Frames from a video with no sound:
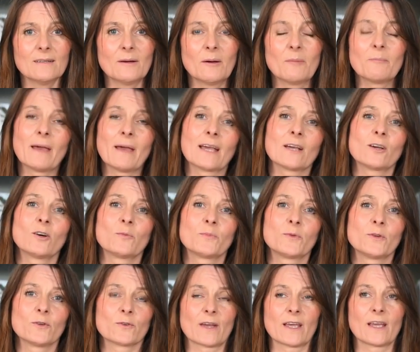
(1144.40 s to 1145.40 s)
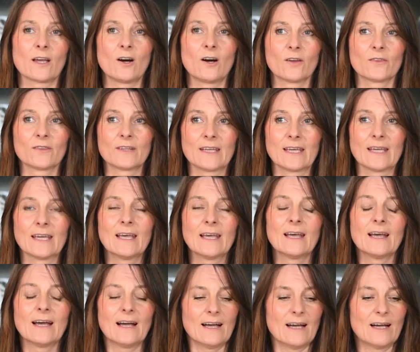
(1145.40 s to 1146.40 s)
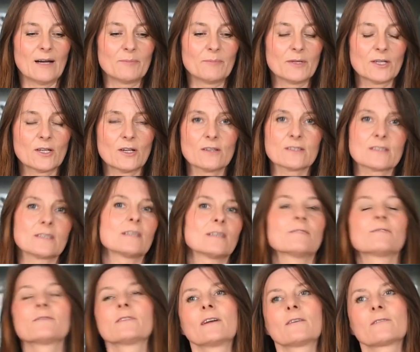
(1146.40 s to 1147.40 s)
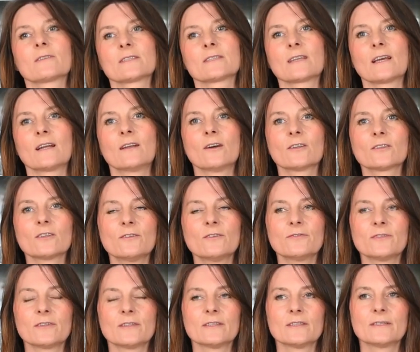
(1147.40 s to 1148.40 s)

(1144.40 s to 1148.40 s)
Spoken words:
mango puree only, because if there is a lot of